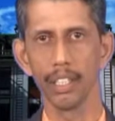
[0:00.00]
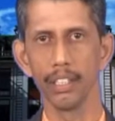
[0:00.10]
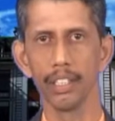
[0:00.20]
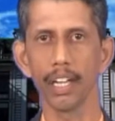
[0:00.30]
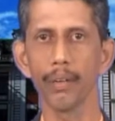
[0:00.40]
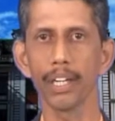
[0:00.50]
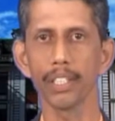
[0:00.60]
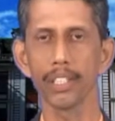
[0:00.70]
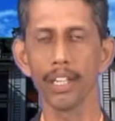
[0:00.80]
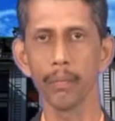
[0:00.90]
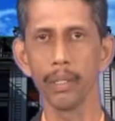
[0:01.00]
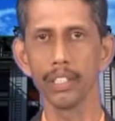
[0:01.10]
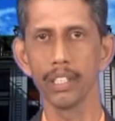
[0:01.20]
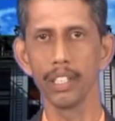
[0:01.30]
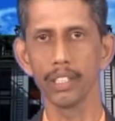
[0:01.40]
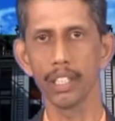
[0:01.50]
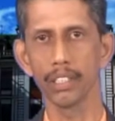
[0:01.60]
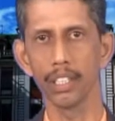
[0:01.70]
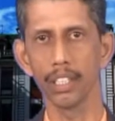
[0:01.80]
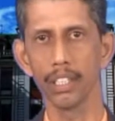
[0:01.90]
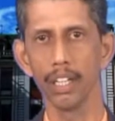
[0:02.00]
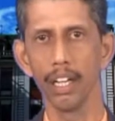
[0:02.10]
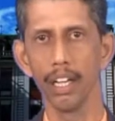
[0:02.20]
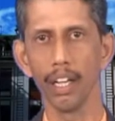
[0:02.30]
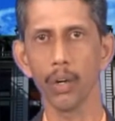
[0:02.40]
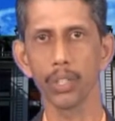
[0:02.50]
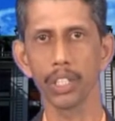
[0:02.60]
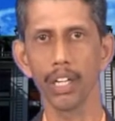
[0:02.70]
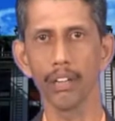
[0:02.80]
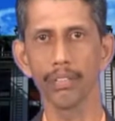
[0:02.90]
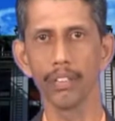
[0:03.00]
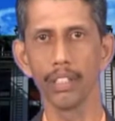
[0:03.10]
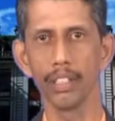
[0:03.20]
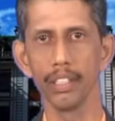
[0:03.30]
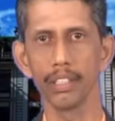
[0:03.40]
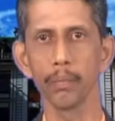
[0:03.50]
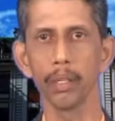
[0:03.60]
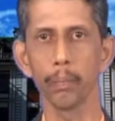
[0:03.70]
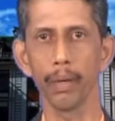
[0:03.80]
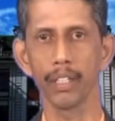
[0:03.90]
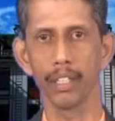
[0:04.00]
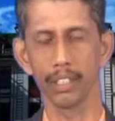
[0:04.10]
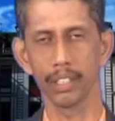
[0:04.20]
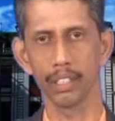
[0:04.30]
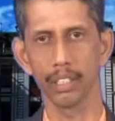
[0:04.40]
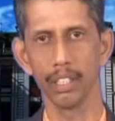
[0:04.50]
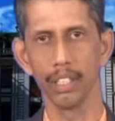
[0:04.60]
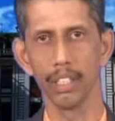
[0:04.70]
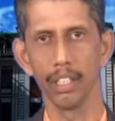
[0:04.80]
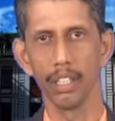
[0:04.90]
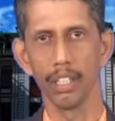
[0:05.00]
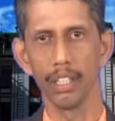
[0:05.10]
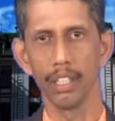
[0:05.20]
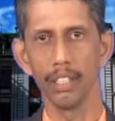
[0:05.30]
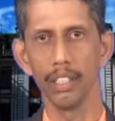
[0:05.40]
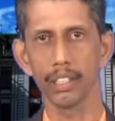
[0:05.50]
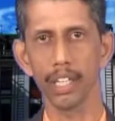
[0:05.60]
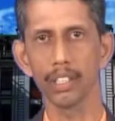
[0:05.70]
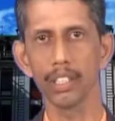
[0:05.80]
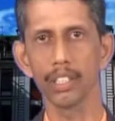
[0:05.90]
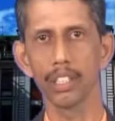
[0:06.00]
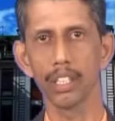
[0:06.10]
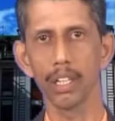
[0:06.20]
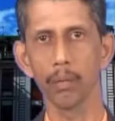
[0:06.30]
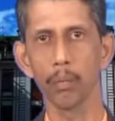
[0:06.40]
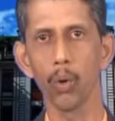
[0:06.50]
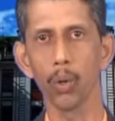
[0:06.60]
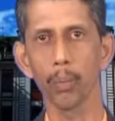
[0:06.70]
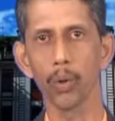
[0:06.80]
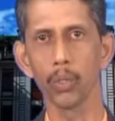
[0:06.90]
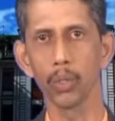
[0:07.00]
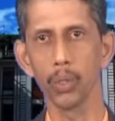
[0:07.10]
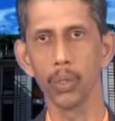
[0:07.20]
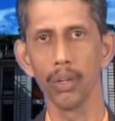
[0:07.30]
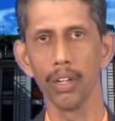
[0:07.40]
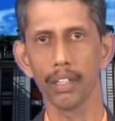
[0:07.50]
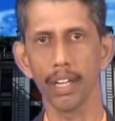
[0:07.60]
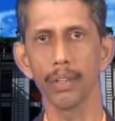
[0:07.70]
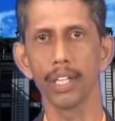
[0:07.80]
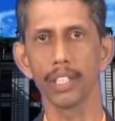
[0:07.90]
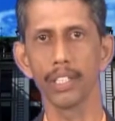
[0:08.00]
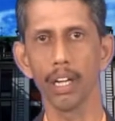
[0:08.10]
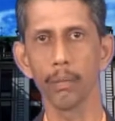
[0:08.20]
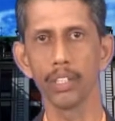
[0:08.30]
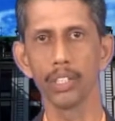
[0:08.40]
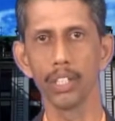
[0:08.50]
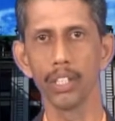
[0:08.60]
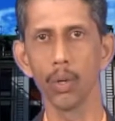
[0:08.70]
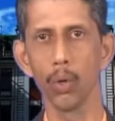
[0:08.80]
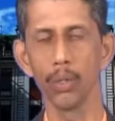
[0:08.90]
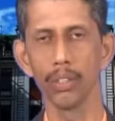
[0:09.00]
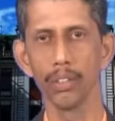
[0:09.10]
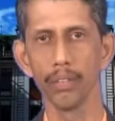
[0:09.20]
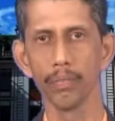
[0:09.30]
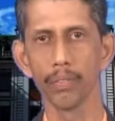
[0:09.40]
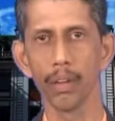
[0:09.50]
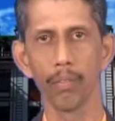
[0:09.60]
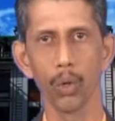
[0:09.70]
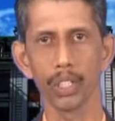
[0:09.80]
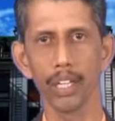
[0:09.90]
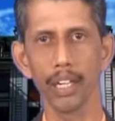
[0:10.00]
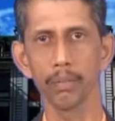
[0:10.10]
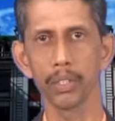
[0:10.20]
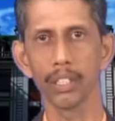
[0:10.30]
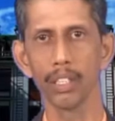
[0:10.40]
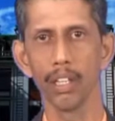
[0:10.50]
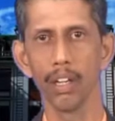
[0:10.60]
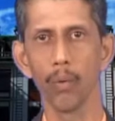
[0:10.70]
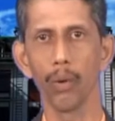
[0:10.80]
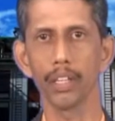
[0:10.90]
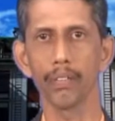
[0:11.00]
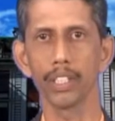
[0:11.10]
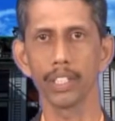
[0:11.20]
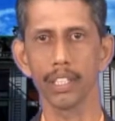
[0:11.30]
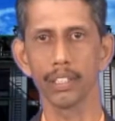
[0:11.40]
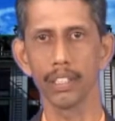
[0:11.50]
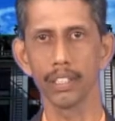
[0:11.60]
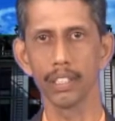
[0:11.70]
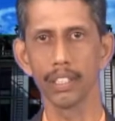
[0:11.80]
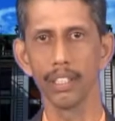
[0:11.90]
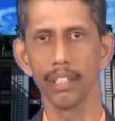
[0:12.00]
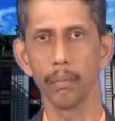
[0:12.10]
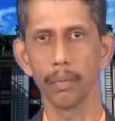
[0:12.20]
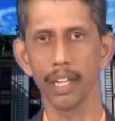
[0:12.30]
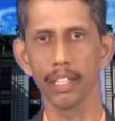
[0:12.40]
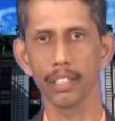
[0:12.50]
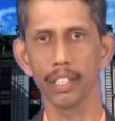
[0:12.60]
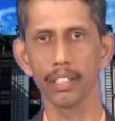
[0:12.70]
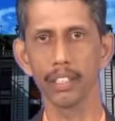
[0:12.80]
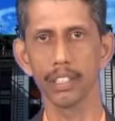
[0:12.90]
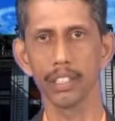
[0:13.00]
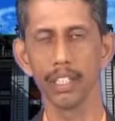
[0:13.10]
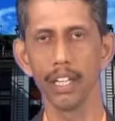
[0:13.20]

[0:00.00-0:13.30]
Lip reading: The cavitation damage results in erosion of the cement matrix. The structures that are more prone to cavitation damage include floor slabs, waterfront structures, marine structures,